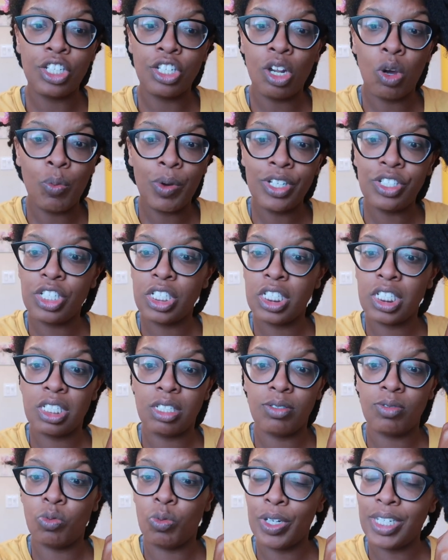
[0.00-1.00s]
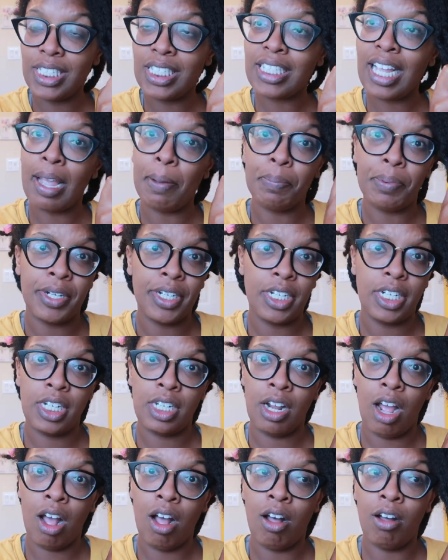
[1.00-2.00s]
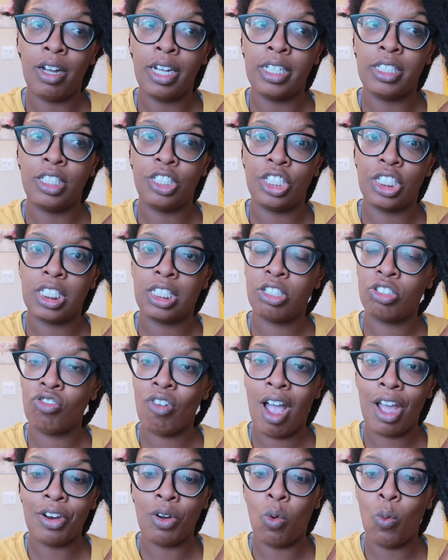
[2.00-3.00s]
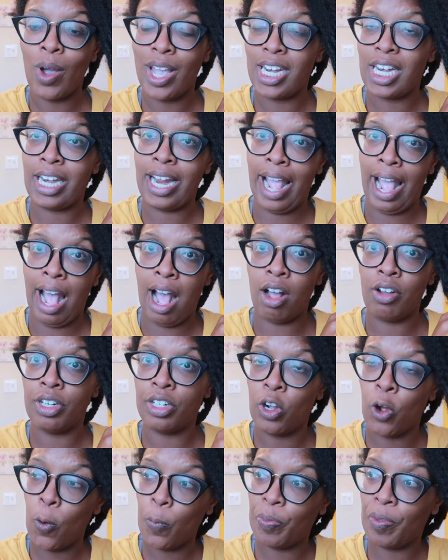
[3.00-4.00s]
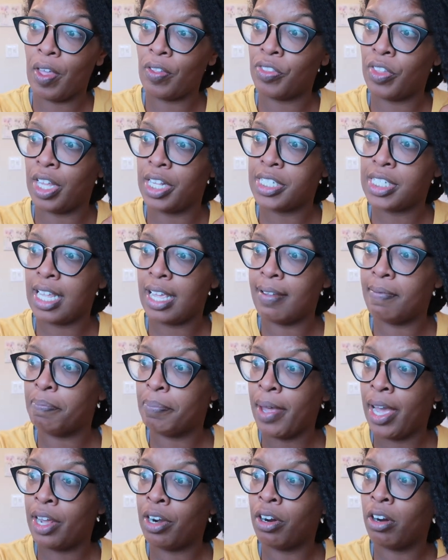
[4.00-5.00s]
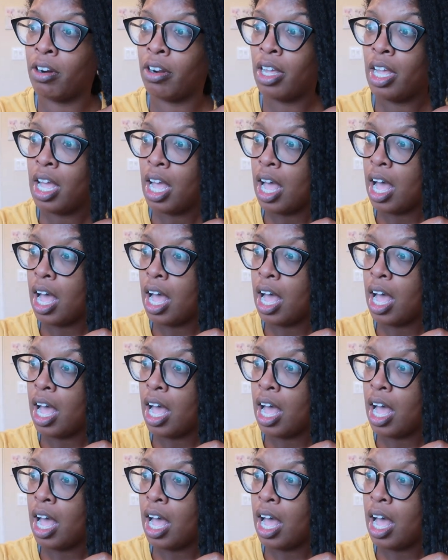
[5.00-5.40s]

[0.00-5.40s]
You know, we just, we stay put, y'all, and just trying to wait it out and hope that things get better.